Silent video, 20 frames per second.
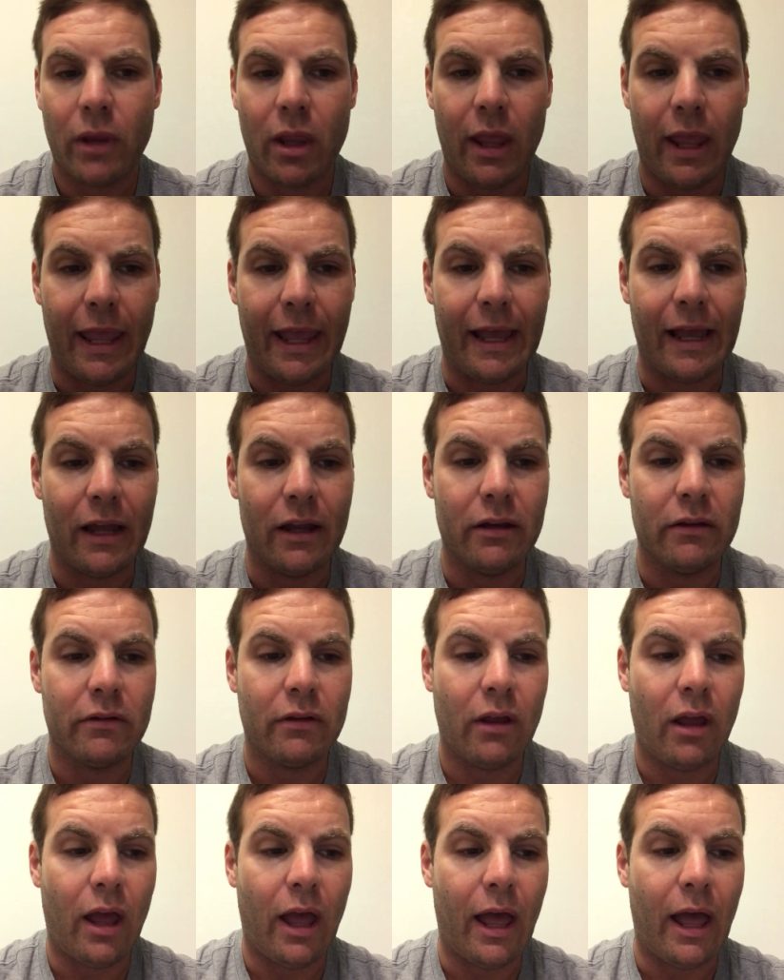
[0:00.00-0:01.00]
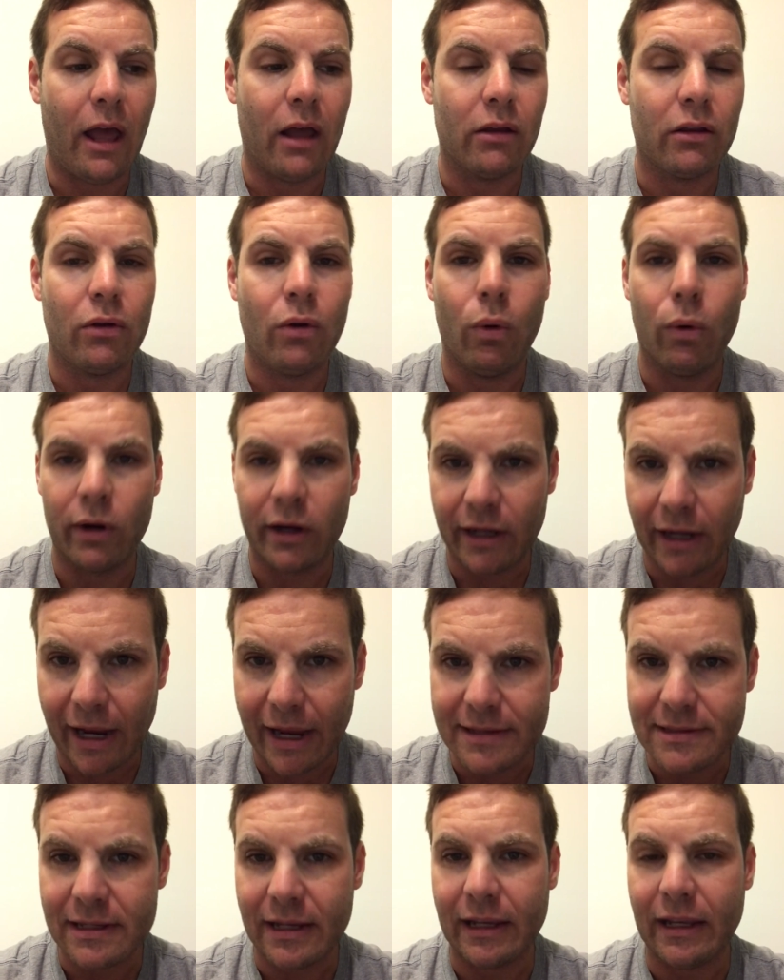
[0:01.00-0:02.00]
and
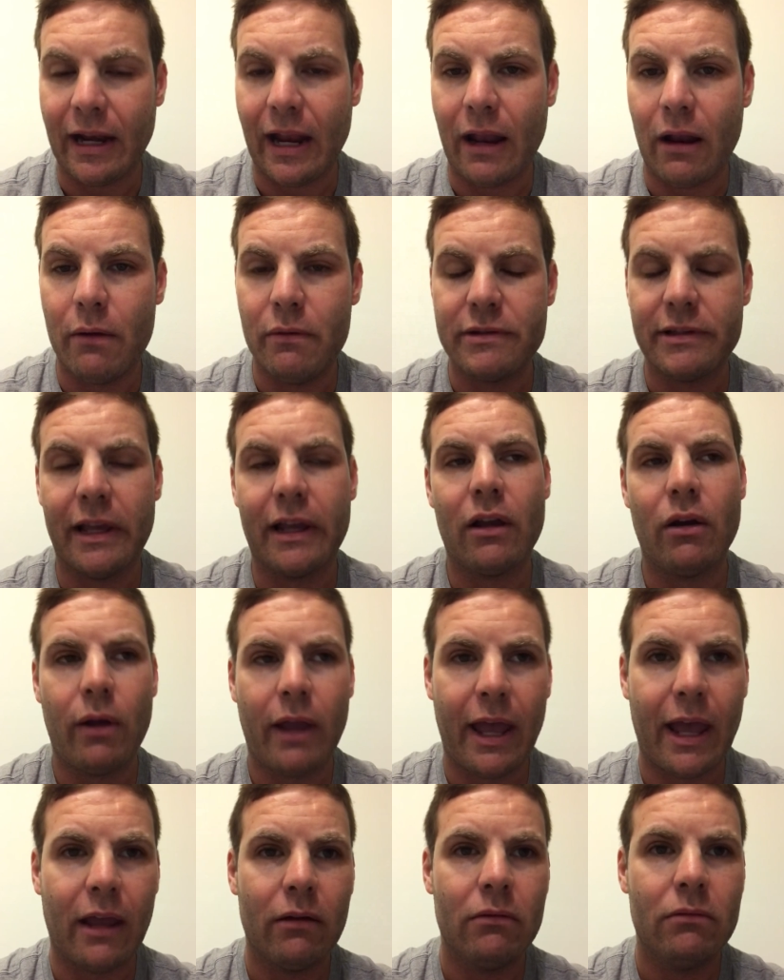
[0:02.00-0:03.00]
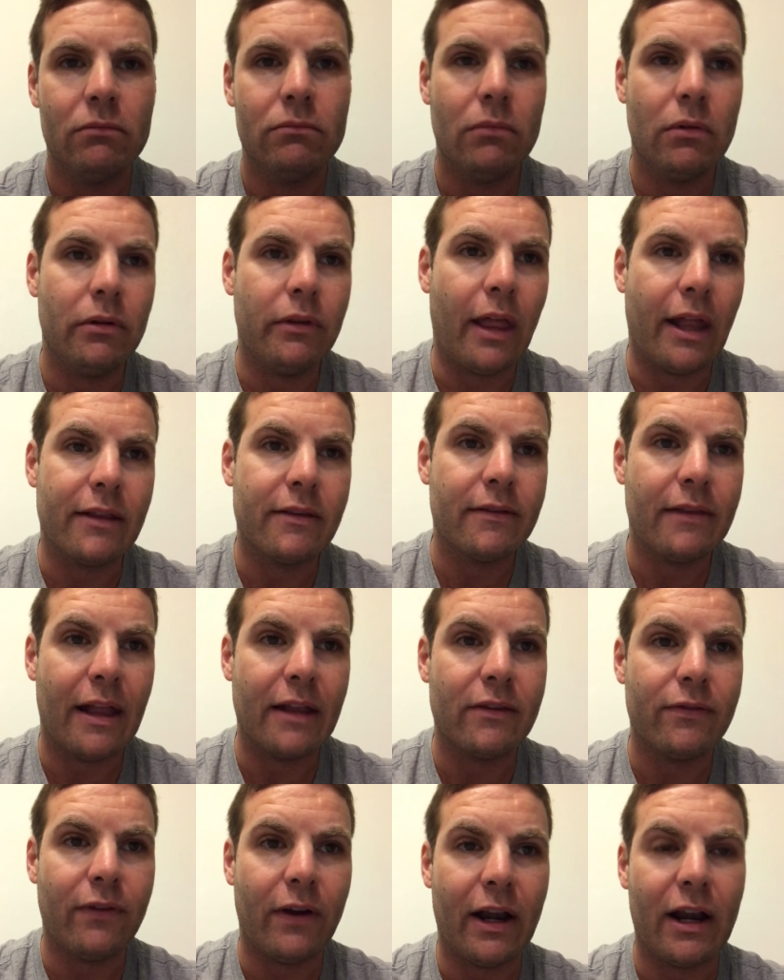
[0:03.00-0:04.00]
organizing. And I was like, okay,
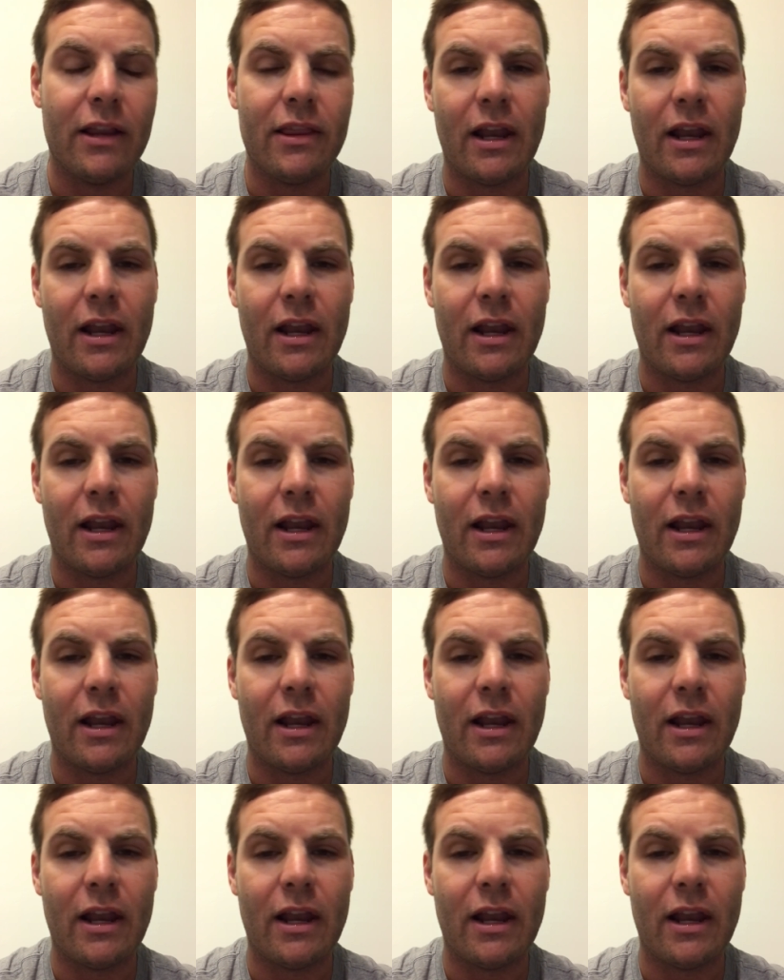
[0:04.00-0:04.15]
that's fair.